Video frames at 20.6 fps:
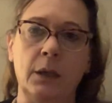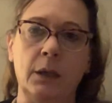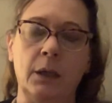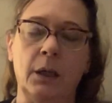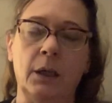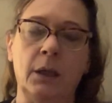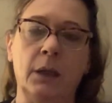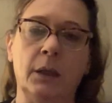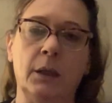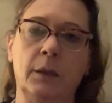
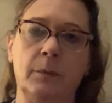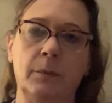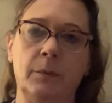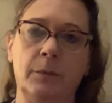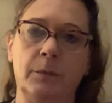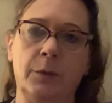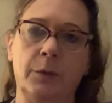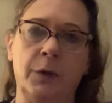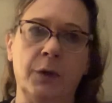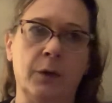
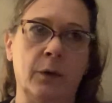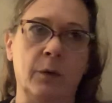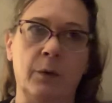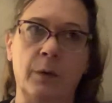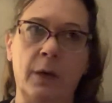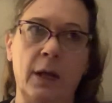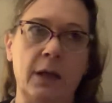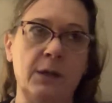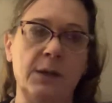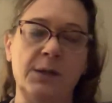the
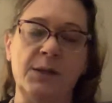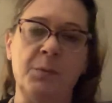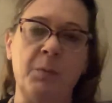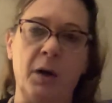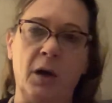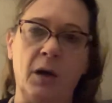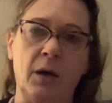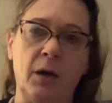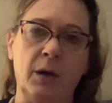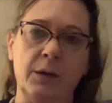horrendous
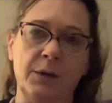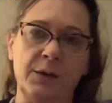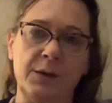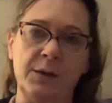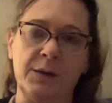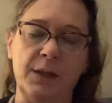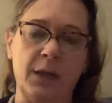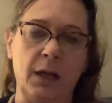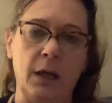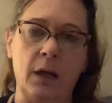
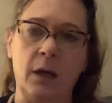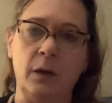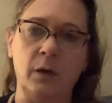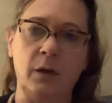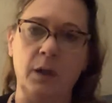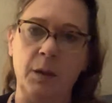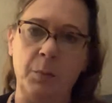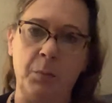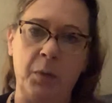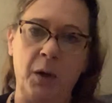parts, the
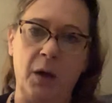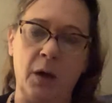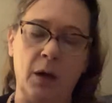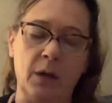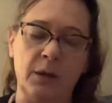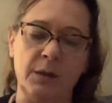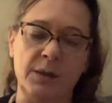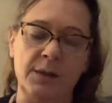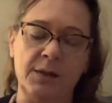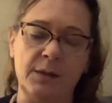ugly
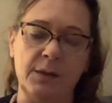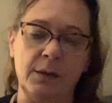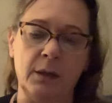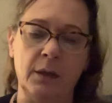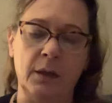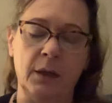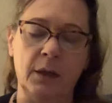parts,